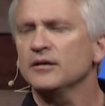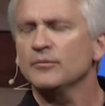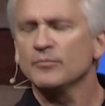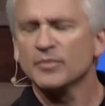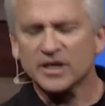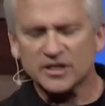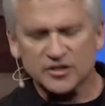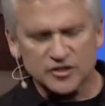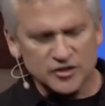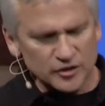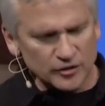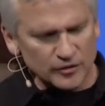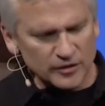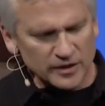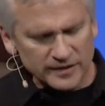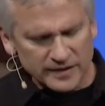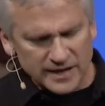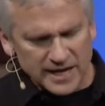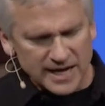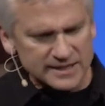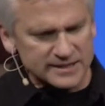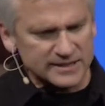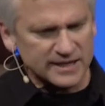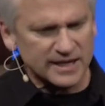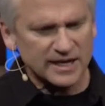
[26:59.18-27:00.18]
Because during
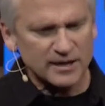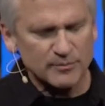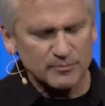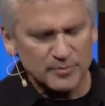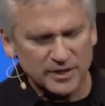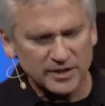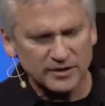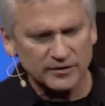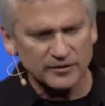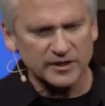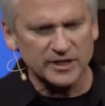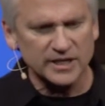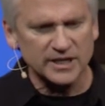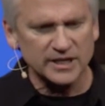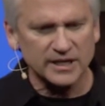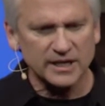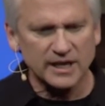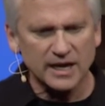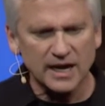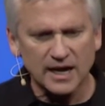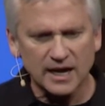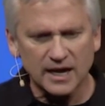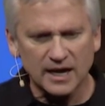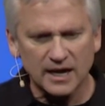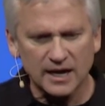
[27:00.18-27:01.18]
that time period,
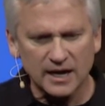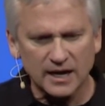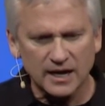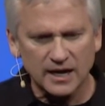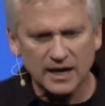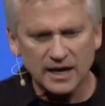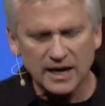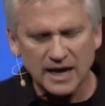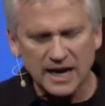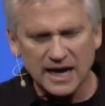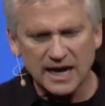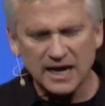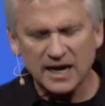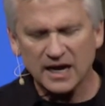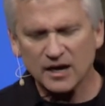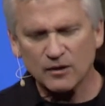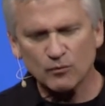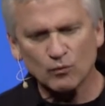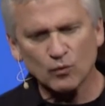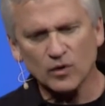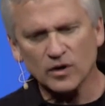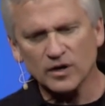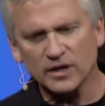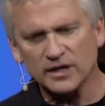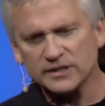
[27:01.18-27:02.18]
I
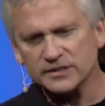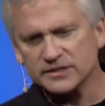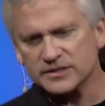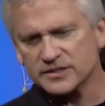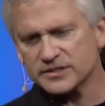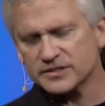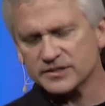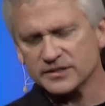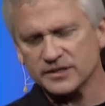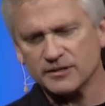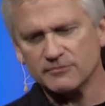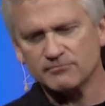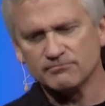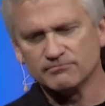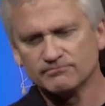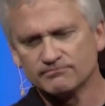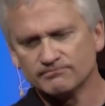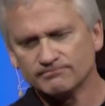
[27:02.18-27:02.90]
was uh,